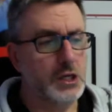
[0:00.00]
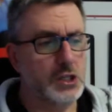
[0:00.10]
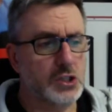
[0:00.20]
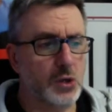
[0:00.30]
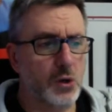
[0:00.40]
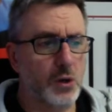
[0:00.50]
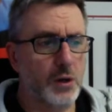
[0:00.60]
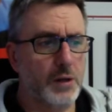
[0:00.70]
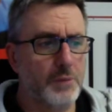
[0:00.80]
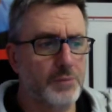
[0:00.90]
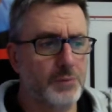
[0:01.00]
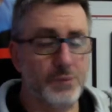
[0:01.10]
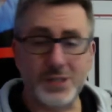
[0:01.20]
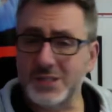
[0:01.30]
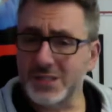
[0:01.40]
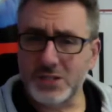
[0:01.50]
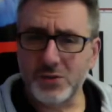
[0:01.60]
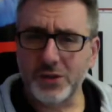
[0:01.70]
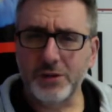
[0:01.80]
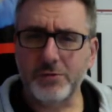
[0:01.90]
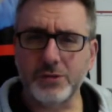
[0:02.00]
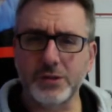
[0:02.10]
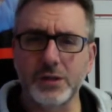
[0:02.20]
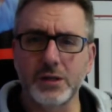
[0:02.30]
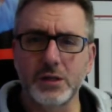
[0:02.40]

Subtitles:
So business is no different.